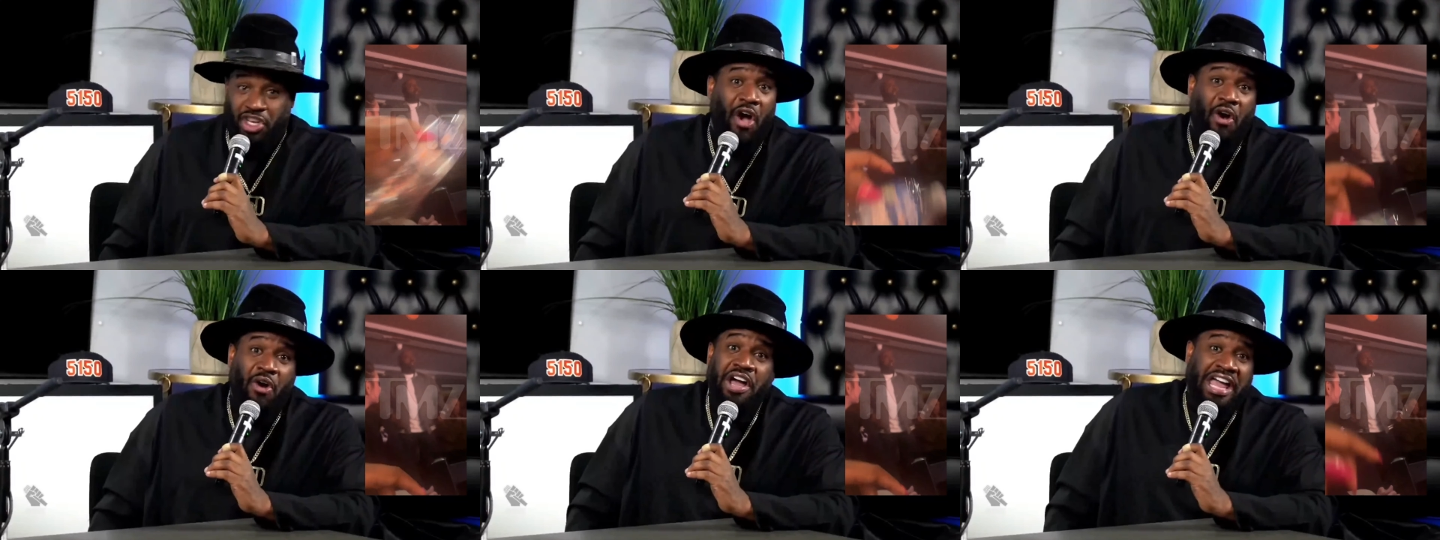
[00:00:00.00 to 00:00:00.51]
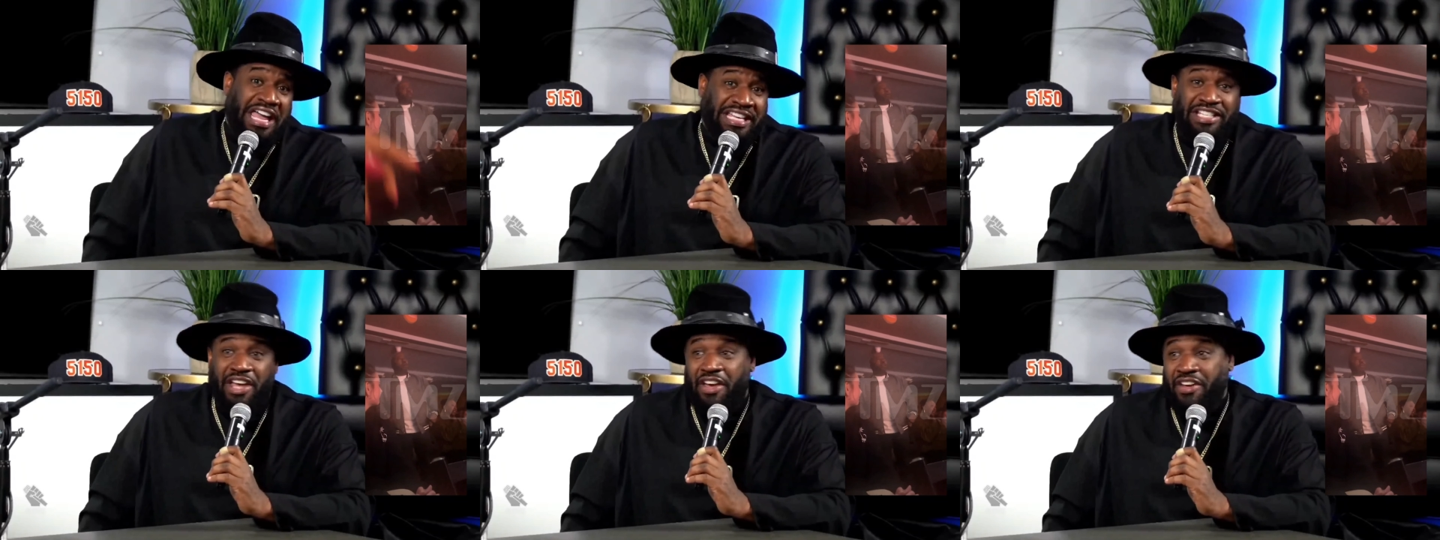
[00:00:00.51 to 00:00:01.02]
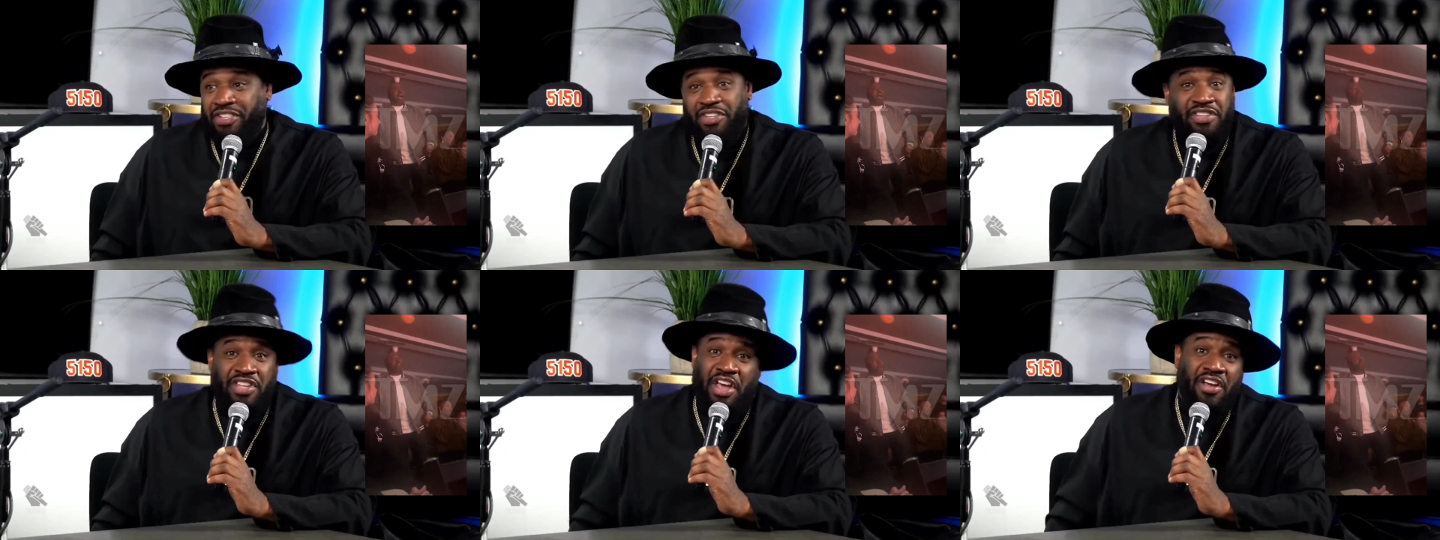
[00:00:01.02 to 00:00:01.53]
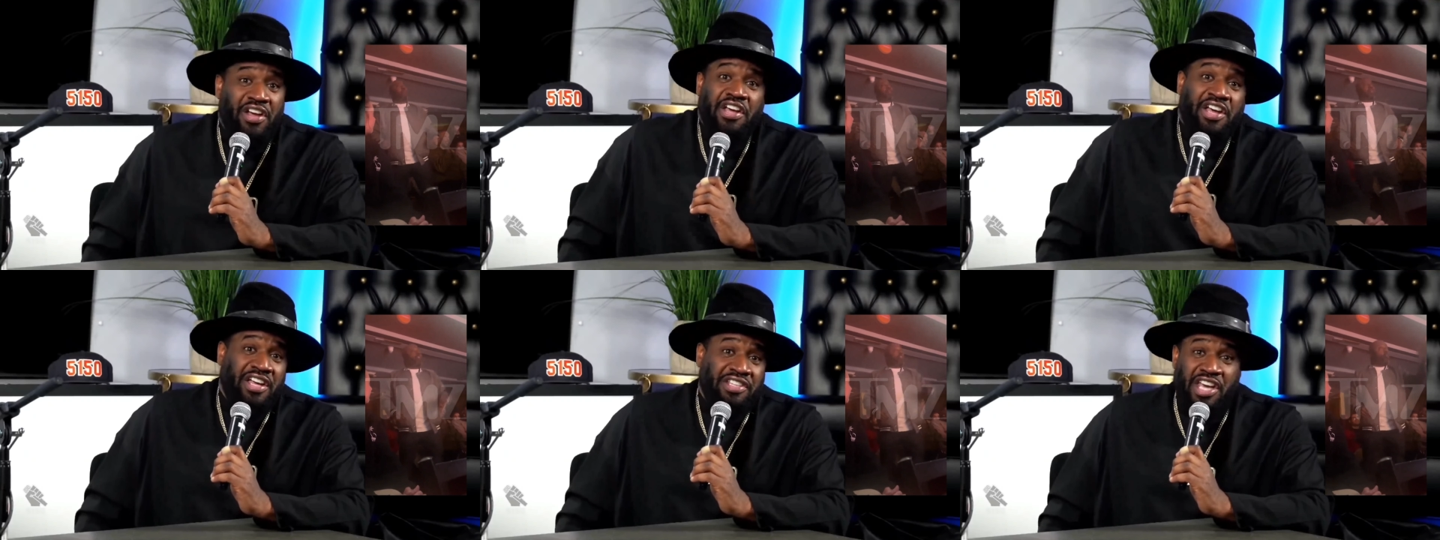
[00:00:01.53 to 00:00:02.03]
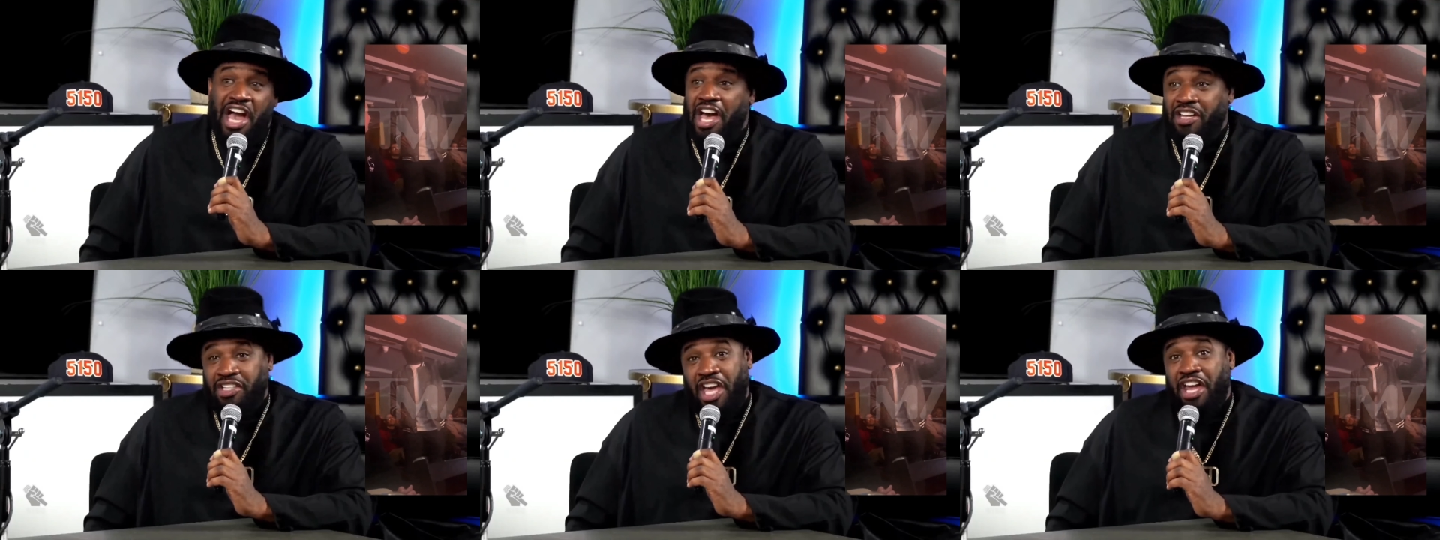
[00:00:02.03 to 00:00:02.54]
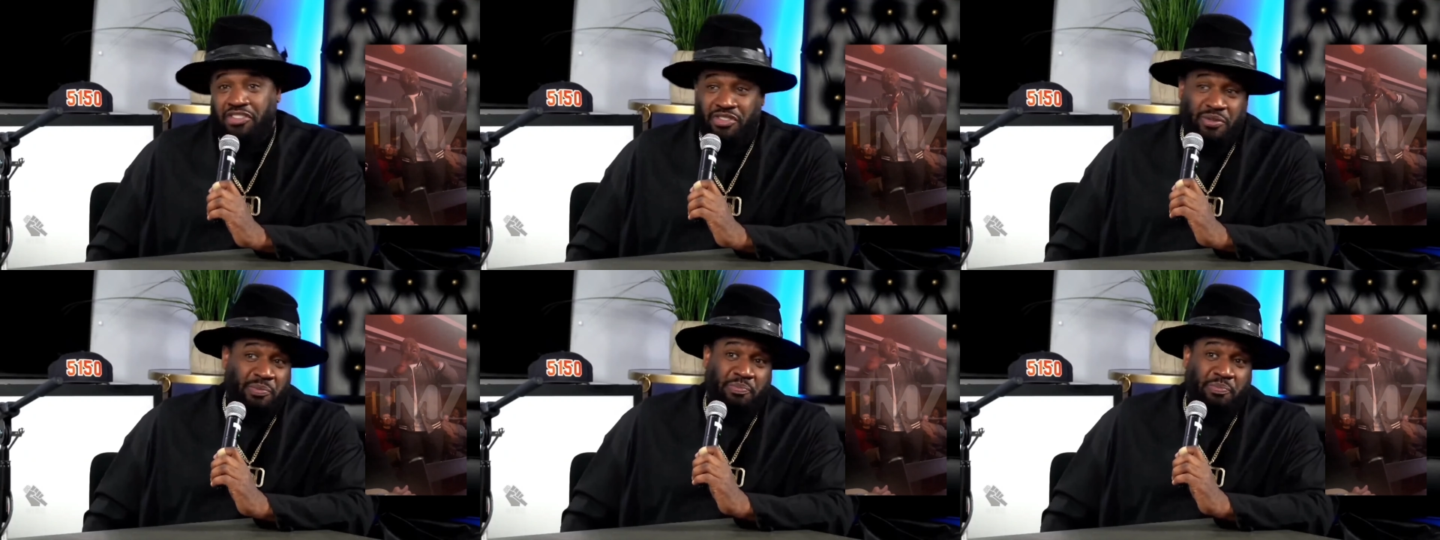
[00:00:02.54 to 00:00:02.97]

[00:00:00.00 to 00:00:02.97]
out, y'all, and y'all gotta